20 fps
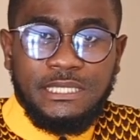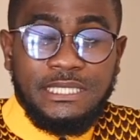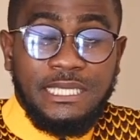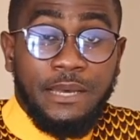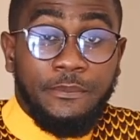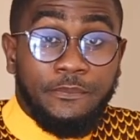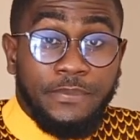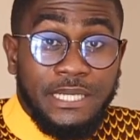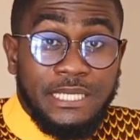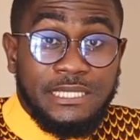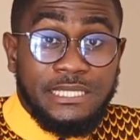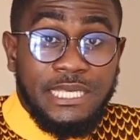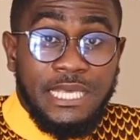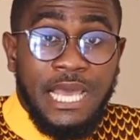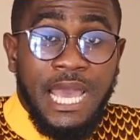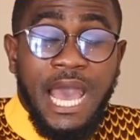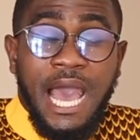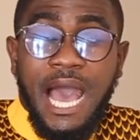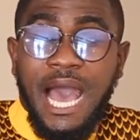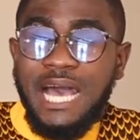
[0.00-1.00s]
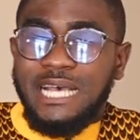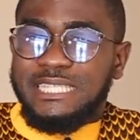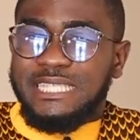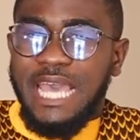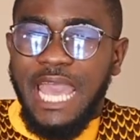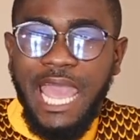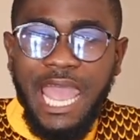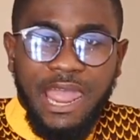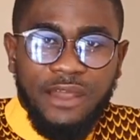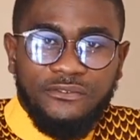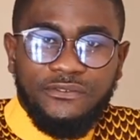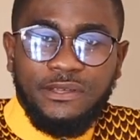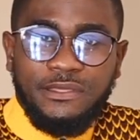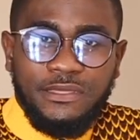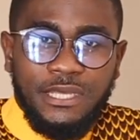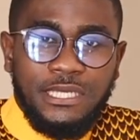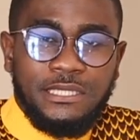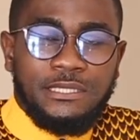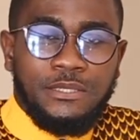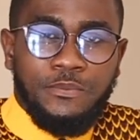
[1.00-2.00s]
Templessy has
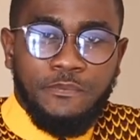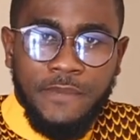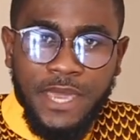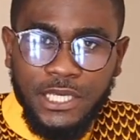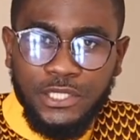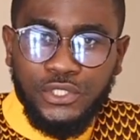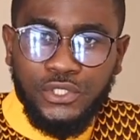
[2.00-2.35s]
everything to make